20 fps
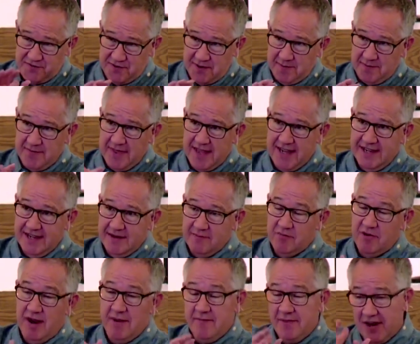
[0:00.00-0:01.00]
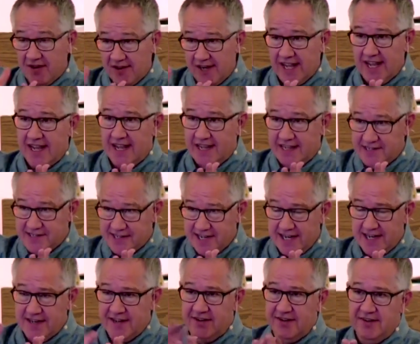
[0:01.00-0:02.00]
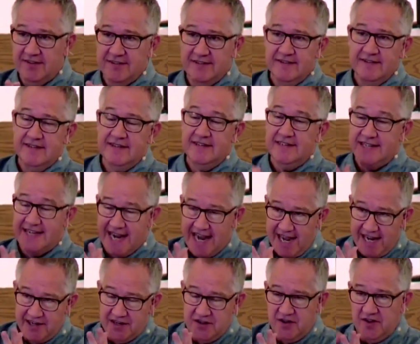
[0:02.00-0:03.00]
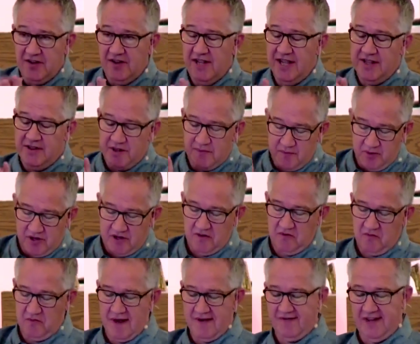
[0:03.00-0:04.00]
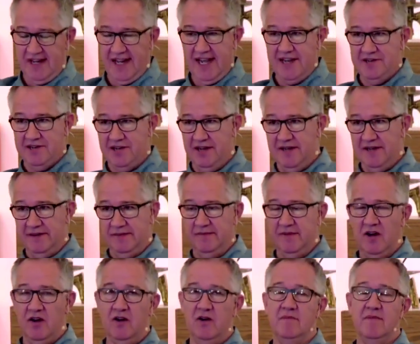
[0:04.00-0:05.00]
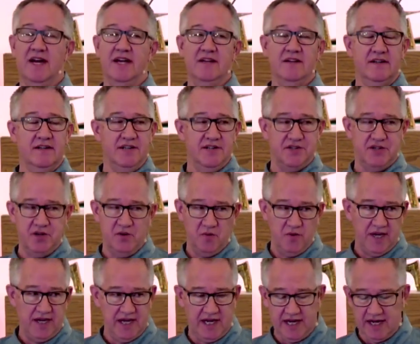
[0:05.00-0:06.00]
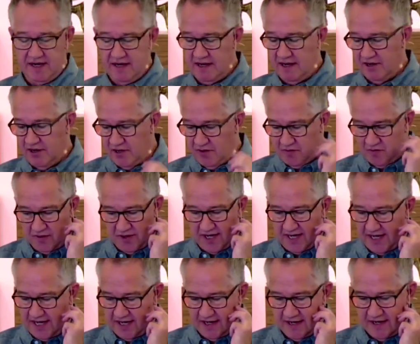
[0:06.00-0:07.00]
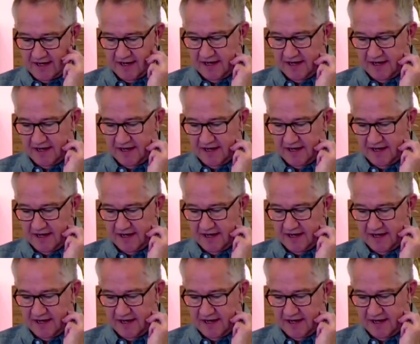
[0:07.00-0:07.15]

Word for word: from primarily Ezekiel, Daniel, and the book of Revelation. Oh my goodness, do we need a new reading